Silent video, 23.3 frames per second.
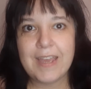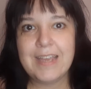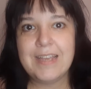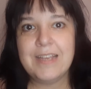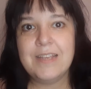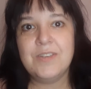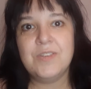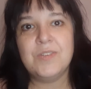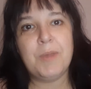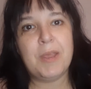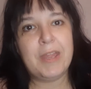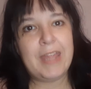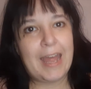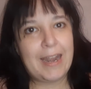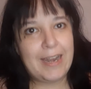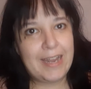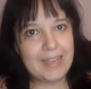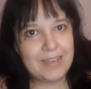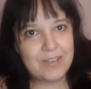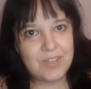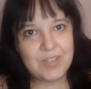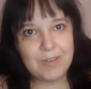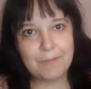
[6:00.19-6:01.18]
is
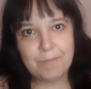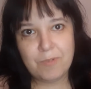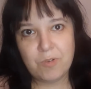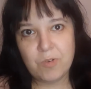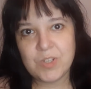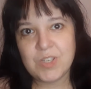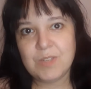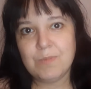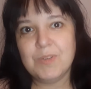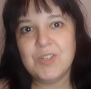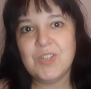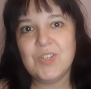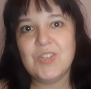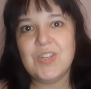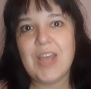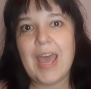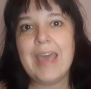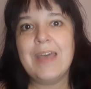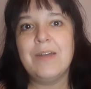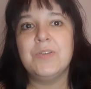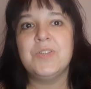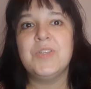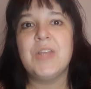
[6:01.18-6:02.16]
planning some Christmas
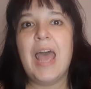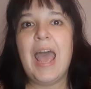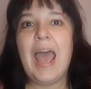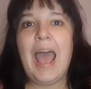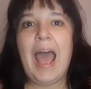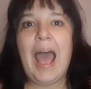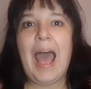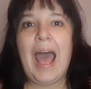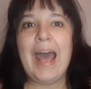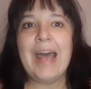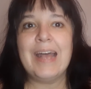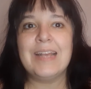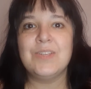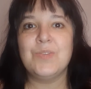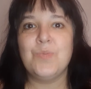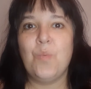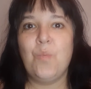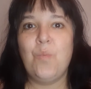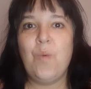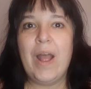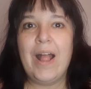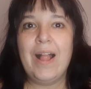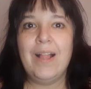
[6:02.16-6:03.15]
tales, as
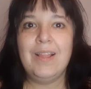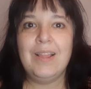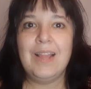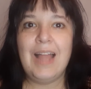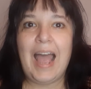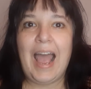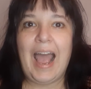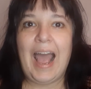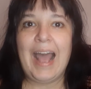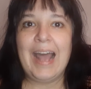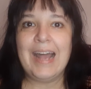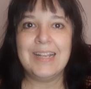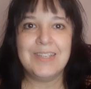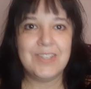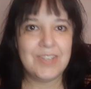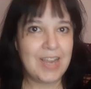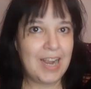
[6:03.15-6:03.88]
well as